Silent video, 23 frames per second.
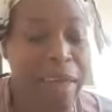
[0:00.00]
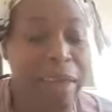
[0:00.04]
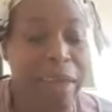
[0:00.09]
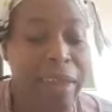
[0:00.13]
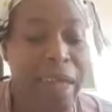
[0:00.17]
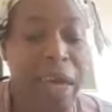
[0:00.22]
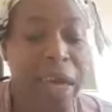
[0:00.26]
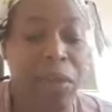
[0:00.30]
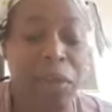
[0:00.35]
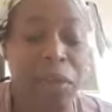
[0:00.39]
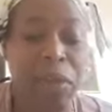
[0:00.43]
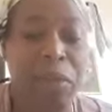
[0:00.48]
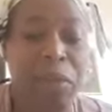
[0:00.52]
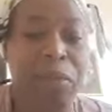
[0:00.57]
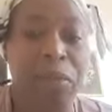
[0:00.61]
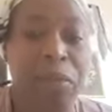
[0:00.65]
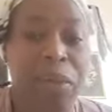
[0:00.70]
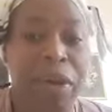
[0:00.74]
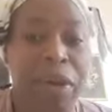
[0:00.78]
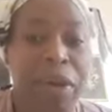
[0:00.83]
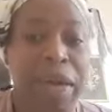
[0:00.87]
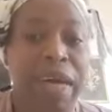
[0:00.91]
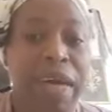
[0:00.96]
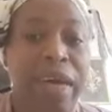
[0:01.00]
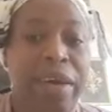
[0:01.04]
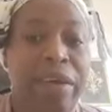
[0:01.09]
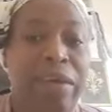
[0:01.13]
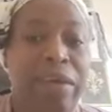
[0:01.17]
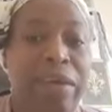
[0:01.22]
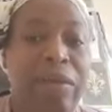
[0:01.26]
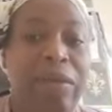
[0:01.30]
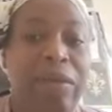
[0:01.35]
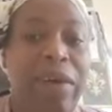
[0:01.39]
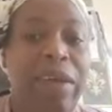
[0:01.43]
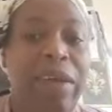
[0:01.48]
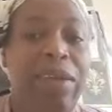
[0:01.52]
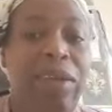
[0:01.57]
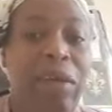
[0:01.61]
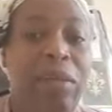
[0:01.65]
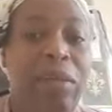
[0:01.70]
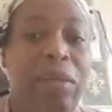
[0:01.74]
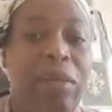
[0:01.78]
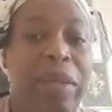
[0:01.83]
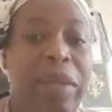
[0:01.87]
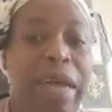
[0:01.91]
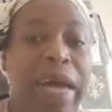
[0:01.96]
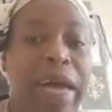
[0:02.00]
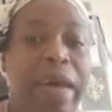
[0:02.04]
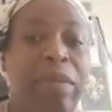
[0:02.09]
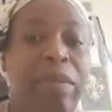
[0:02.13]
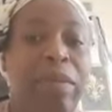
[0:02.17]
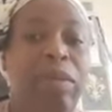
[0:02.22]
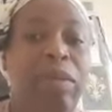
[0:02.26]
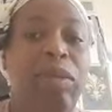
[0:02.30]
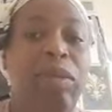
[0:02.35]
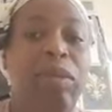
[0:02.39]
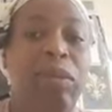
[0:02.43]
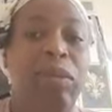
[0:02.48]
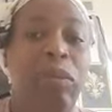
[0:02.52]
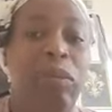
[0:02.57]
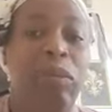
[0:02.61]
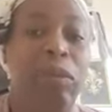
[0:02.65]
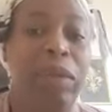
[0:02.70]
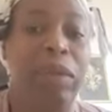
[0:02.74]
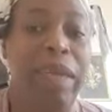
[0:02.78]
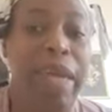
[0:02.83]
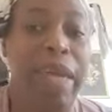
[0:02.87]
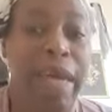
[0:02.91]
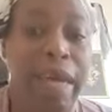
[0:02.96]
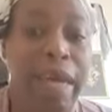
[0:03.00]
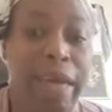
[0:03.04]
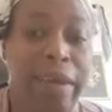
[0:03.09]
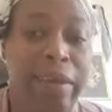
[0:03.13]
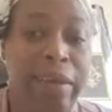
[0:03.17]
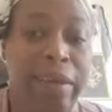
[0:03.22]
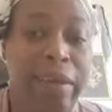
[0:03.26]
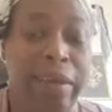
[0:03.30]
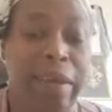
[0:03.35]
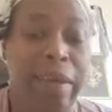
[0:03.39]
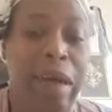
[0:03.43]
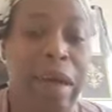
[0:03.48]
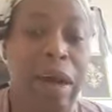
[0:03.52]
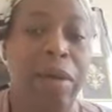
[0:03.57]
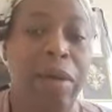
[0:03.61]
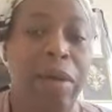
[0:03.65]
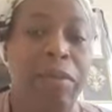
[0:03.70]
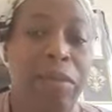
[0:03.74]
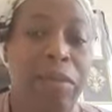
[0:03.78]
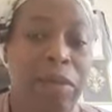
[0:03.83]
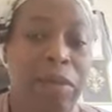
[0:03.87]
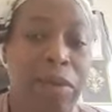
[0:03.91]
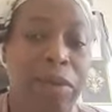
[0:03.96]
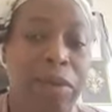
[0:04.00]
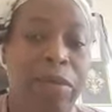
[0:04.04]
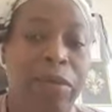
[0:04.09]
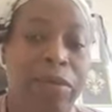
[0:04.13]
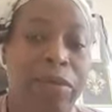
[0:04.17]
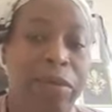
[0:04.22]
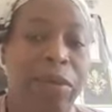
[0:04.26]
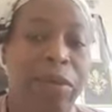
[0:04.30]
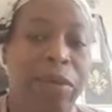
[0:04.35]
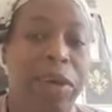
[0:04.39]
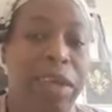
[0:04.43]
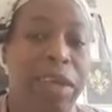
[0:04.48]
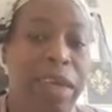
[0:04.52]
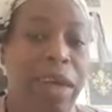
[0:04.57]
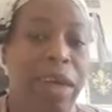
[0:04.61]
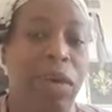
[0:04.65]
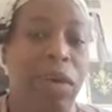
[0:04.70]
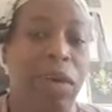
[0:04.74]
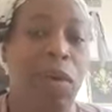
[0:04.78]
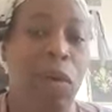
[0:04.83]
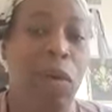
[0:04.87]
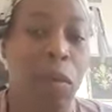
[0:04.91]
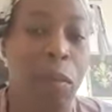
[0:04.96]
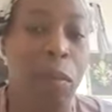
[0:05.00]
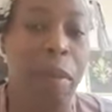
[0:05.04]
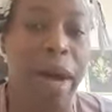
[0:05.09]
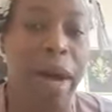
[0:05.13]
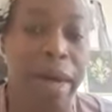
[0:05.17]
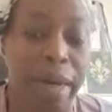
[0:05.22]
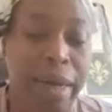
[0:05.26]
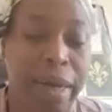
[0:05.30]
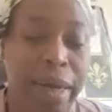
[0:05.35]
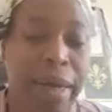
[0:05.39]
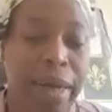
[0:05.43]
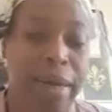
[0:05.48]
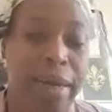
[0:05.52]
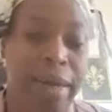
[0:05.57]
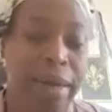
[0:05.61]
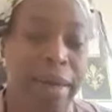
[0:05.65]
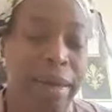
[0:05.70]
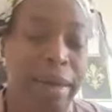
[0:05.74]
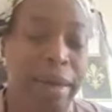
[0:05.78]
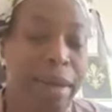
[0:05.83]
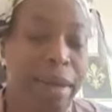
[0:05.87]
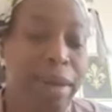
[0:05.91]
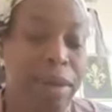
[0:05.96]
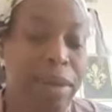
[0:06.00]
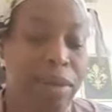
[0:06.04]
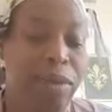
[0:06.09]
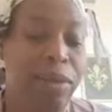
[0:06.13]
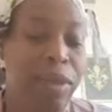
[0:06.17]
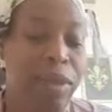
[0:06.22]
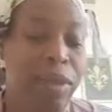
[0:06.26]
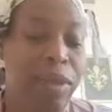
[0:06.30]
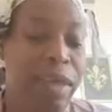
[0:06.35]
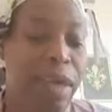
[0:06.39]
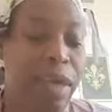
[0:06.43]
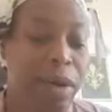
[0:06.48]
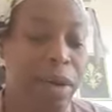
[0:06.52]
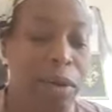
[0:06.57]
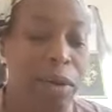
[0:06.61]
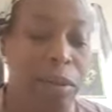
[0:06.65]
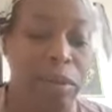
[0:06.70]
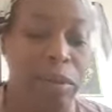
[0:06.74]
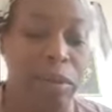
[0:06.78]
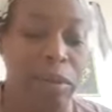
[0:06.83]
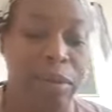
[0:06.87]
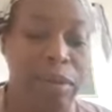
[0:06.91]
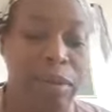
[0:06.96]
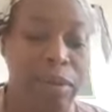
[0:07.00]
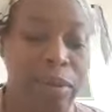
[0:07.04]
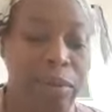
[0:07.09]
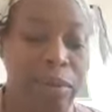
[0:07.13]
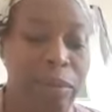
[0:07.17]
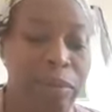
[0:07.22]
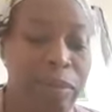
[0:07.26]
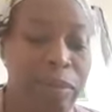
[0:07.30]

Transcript: they will pray for some time, 2 days or more, before they go back to their house.